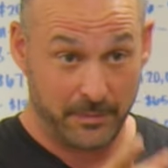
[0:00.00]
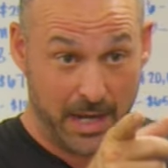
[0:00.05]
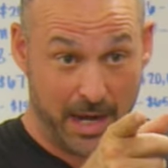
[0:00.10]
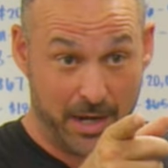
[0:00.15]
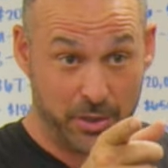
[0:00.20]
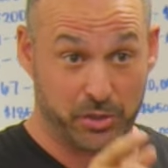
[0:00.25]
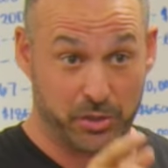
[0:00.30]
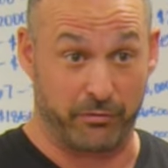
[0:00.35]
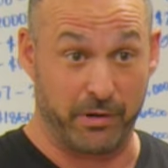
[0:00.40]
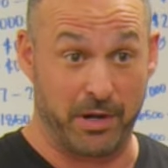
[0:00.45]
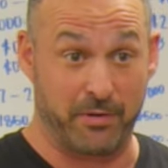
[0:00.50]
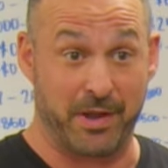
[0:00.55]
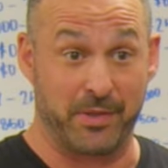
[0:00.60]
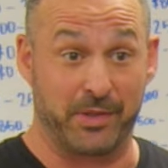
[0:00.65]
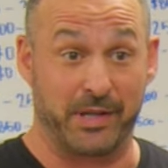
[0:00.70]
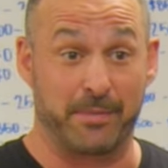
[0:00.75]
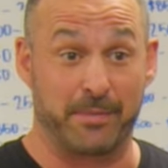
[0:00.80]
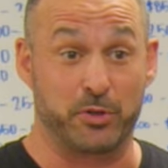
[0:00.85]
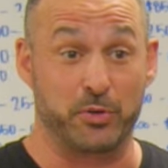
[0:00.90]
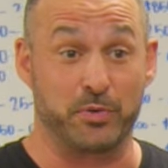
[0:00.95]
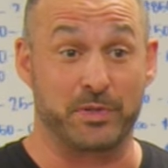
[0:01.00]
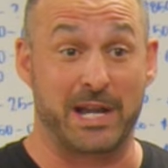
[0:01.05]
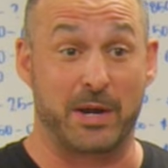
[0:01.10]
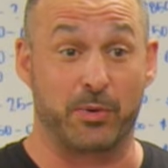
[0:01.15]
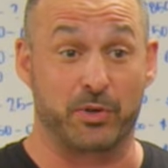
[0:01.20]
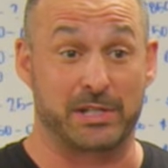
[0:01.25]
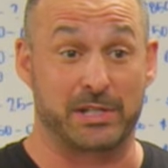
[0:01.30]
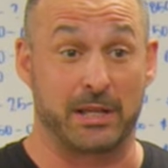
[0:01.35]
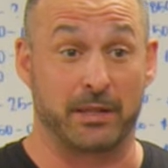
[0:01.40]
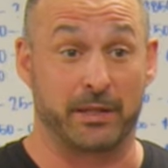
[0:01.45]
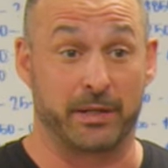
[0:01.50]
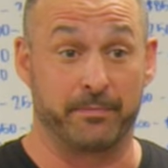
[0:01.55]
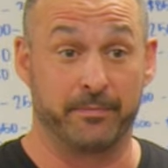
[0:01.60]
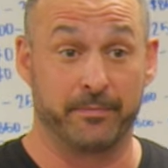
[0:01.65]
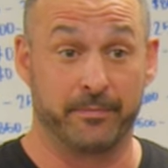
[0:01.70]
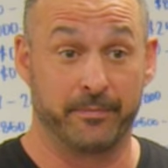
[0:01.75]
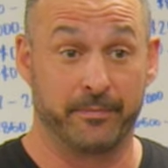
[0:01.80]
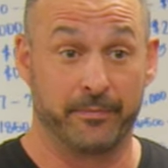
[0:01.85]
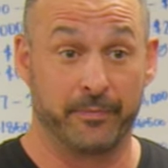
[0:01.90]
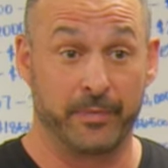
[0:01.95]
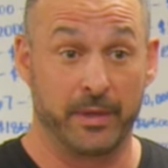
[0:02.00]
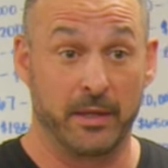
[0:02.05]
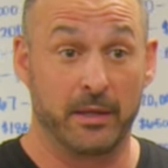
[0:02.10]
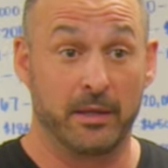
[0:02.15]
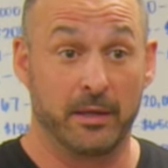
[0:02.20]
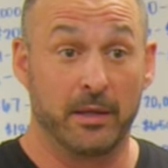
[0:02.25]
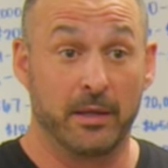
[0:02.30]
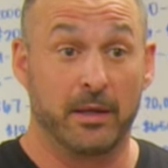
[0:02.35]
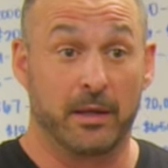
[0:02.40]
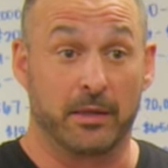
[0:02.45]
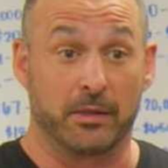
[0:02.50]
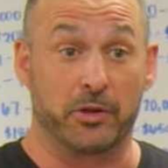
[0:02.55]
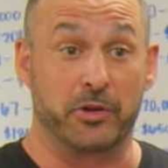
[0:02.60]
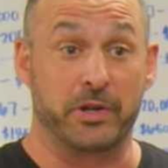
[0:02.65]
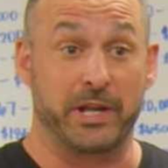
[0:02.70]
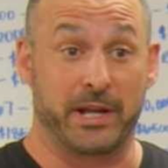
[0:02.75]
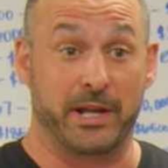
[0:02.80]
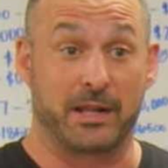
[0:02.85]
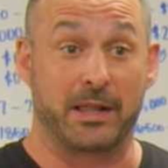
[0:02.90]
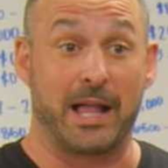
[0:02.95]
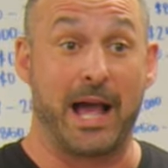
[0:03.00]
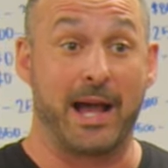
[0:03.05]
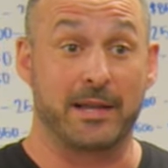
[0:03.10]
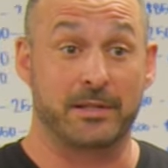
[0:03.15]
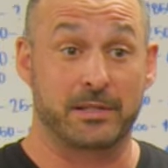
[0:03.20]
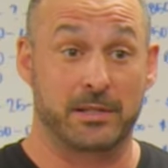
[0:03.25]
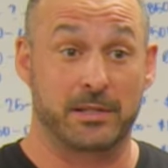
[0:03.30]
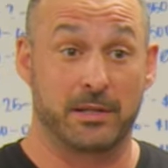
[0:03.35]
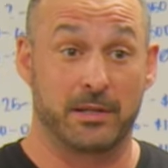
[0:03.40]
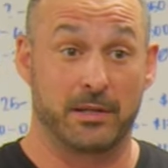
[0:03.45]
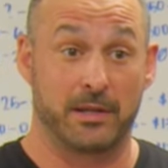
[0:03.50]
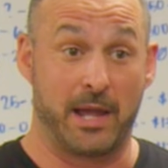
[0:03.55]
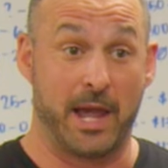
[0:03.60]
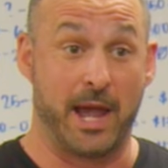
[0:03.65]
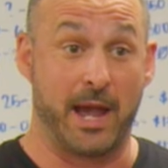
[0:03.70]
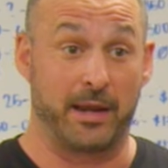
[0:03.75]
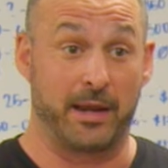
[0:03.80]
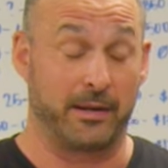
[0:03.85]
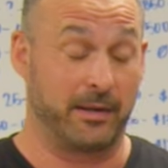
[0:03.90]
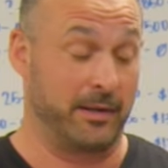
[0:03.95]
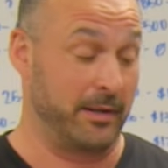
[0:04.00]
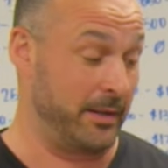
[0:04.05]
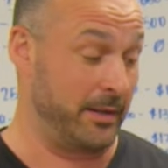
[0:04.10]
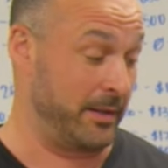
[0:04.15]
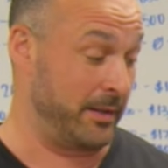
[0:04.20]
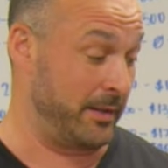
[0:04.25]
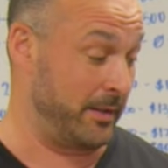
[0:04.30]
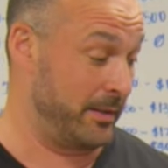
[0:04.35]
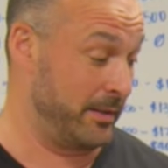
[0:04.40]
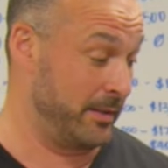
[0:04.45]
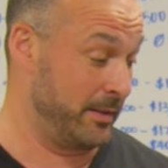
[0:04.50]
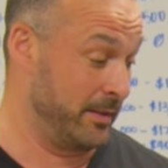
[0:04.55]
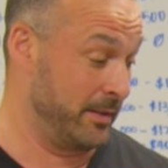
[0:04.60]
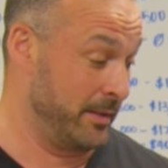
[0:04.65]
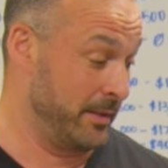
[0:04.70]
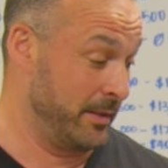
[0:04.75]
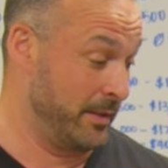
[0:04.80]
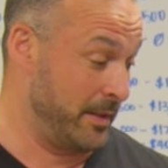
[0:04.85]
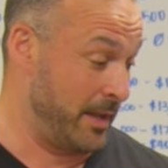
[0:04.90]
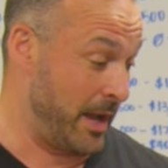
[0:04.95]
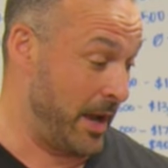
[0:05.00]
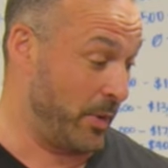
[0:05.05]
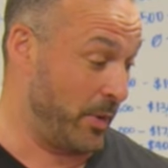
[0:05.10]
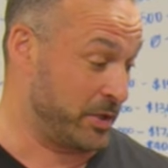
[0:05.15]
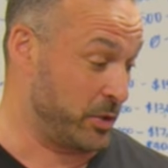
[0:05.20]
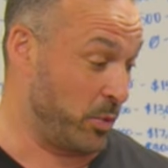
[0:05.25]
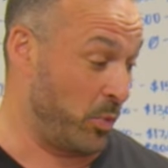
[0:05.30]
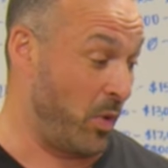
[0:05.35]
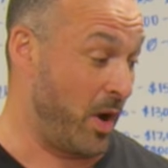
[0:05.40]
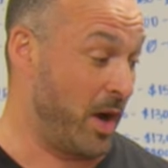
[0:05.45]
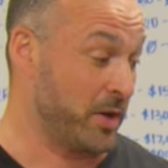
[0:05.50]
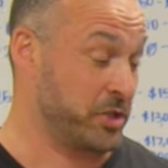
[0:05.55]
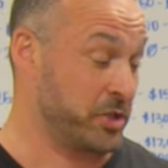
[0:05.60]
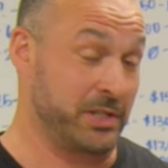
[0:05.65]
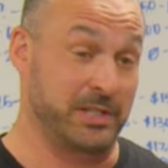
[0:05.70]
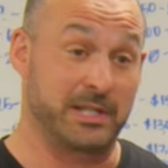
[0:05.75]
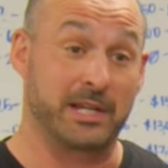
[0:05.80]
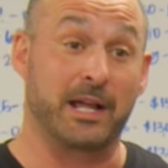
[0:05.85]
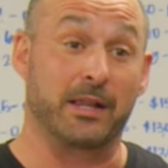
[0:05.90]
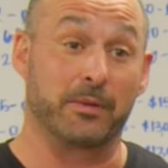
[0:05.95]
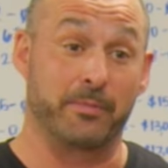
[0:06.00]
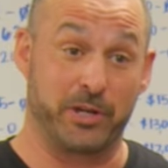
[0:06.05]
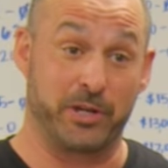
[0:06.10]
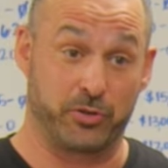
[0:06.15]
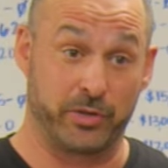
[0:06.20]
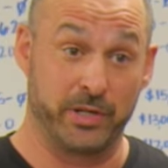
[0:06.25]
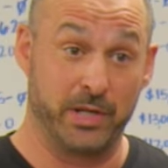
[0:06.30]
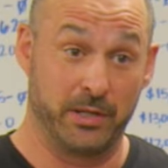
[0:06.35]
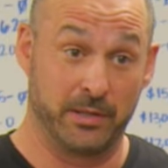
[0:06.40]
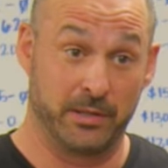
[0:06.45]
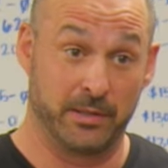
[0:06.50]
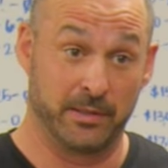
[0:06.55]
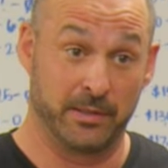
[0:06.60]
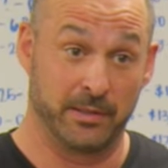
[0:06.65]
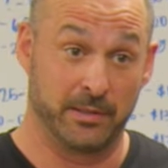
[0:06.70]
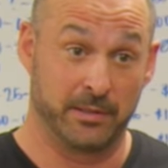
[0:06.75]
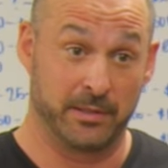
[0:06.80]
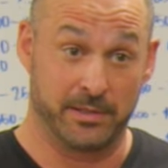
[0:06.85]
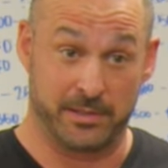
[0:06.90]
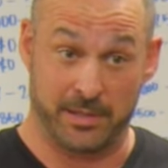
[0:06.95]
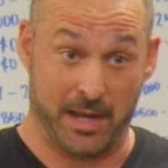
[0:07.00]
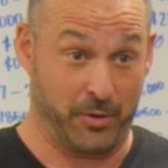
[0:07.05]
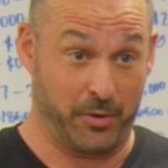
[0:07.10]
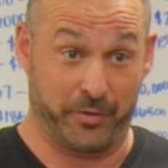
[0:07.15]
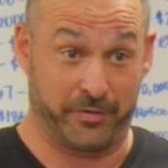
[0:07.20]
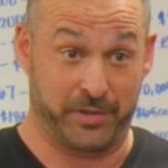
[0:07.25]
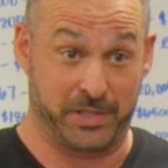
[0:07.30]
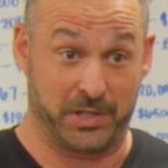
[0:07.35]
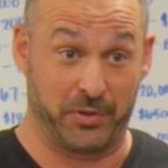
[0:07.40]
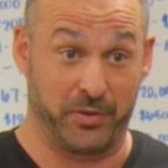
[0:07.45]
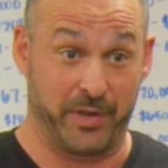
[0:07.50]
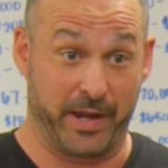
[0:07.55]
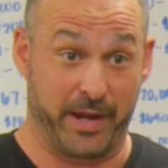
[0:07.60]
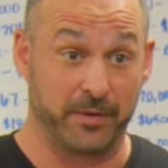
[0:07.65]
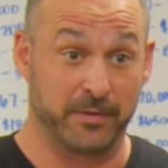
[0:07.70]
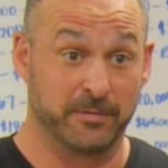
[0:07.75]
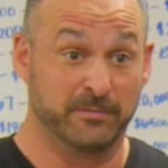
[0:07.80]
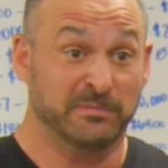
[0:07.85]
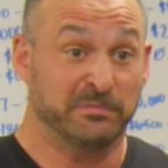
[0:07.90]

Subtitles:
I used to run around the Neptune Tower cellar. Learned it in class. I went to Washington Elementary. I don't know if it's still there.